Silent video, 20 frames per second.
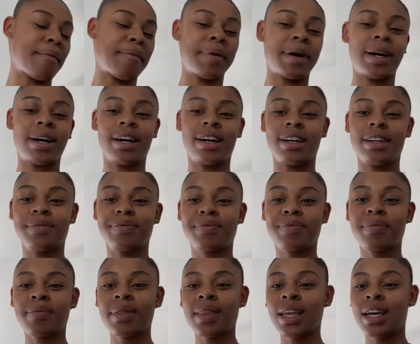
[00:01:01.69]
but
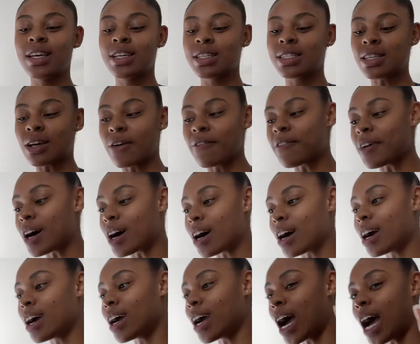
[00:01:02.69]
so
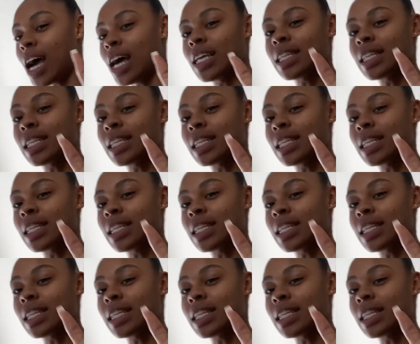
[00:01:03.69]
far I had